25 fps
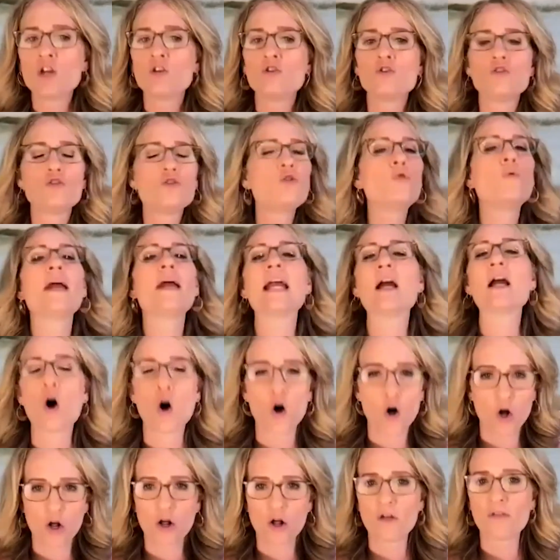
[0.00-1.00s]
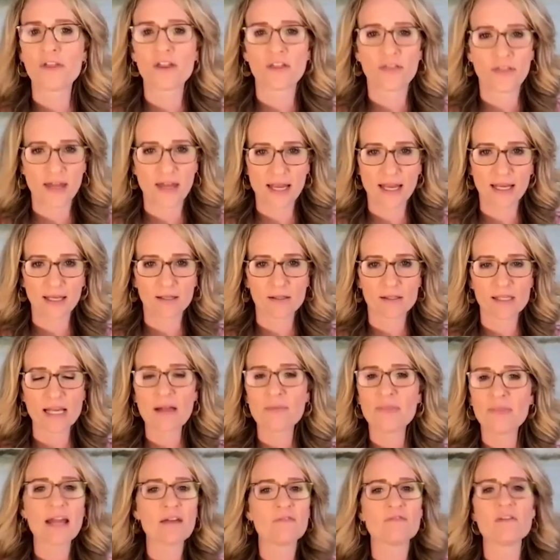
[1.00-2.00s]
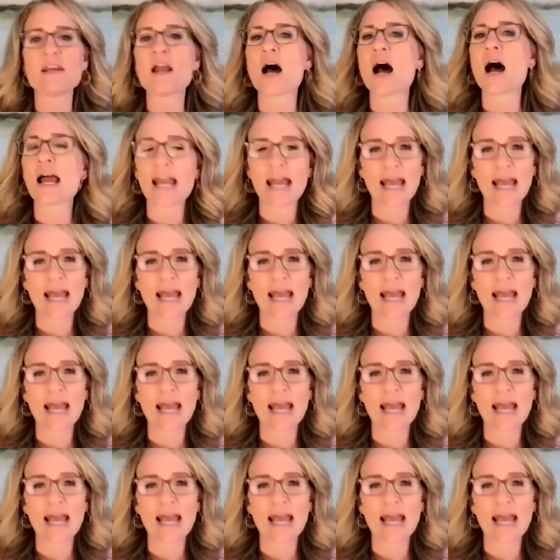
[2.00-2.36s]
doing all the things, and they've not